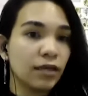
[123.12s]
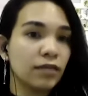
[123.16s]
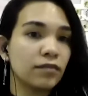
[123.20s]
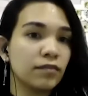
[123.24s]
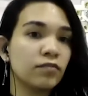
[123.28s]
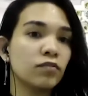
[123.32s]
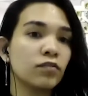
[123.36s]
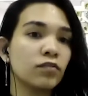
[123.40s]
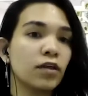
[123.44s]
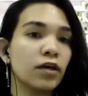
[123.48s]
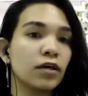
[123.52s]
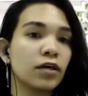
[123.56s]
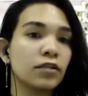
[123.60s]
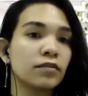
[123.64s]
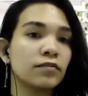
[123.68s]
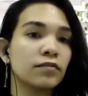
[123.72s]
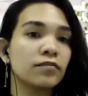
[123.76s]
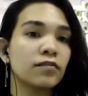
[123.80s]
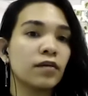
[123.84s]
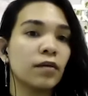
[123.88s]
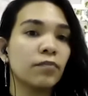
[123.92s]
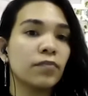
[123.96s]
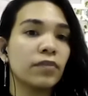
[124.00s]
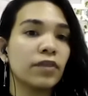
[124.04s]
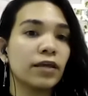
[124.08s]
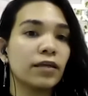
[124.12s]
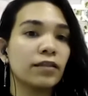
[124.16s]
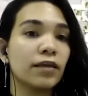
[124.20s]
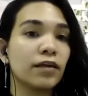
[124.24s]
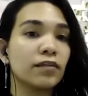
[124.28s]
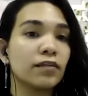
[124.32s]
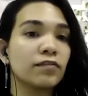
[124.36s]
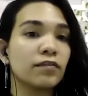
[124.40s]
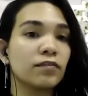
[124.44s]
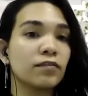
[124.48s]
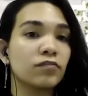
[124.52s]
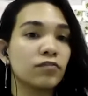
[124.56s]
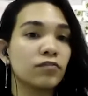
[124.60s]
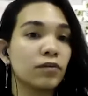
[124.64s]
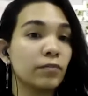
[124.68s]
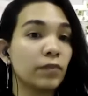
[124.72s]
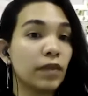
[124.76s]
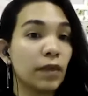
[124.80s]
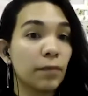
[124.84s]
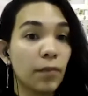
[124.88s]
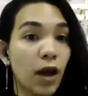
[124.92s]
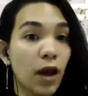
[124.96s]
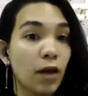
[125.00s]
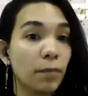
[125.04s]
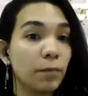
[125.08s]
It's not something that's
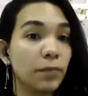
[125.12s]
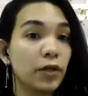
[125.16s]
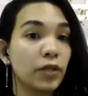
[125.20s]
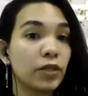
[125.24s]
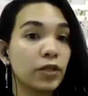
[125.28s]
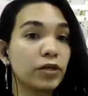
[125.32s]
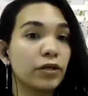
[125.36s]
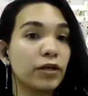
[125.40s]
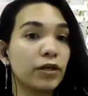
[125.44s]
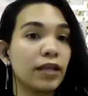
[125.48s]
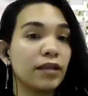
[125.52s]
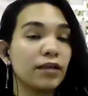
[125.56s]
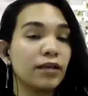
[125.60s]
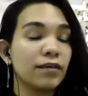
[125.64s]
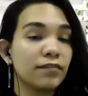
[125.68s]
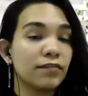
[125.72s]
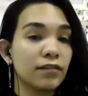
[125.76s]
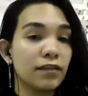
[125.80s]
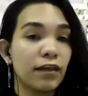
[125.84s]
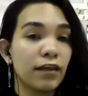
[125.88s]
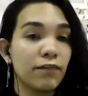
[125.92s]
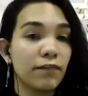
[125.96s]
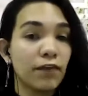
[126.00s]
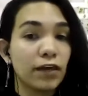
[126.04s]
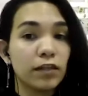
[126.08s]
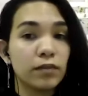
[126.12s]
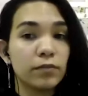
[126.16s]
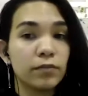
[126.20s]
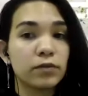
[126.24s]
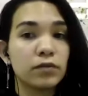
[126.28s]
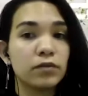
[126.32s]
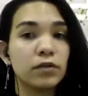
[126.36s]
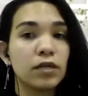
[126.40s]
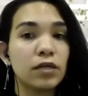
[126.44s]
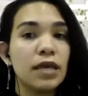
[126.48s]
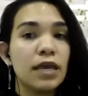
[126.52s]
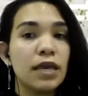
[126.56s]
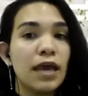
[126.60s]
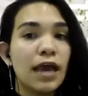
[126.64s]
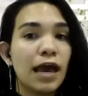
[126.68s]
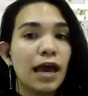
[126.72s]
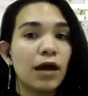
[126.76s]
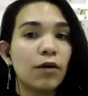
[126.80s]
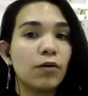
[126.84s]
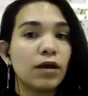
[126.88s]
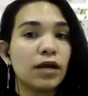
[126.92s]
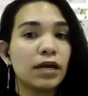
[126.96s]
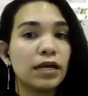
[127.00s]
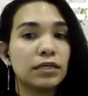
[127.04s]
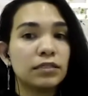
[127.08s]
extremely popular and easily available.
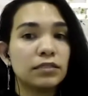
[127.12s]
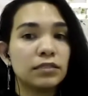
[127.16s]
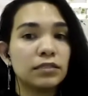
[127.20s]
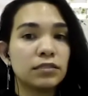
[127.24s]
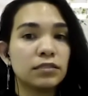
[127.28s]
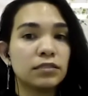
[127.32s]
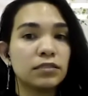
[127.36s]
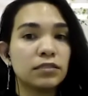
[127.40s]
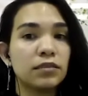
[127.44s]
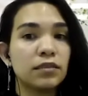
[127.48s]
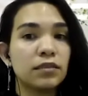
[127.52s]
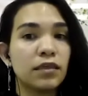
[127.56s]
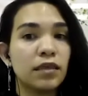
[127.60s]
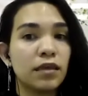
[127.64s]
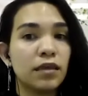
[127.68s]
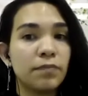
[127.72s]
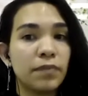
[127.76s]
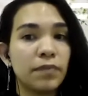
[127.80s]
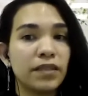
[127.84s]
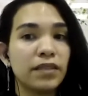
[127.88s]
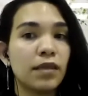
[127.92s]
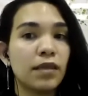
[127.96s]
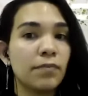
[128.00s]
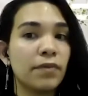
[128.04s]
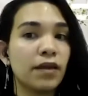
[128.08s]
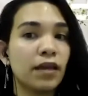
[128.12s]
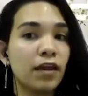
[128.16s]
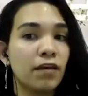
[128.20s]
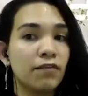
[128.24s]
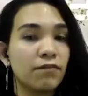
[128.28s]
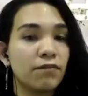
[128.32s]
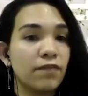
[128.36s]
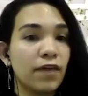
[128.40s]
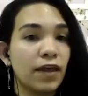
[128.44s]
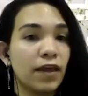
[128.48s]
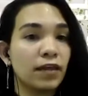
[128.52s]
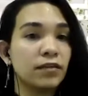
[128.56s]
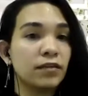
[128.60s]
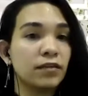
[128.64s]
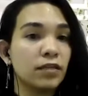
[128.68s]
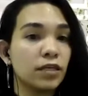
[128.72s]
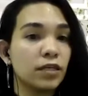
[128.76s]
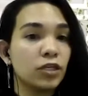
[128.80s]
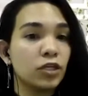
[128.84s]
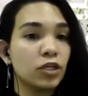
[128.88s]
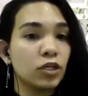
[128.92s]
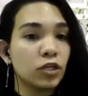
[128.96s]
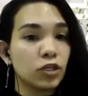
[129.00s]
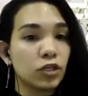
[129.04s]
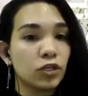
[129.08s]
How has the pandemic
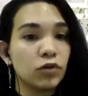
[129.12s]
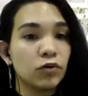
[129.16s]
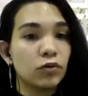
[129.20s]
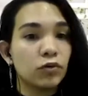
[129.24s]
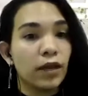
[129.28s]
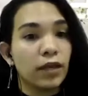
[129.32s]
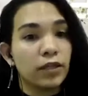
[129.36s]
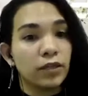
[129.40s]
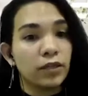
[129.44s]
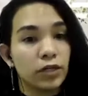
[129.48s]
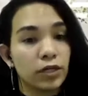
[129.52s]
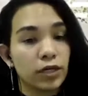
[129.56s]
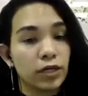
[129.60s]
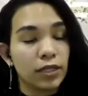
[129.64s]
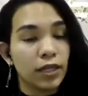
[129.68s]
affected you and your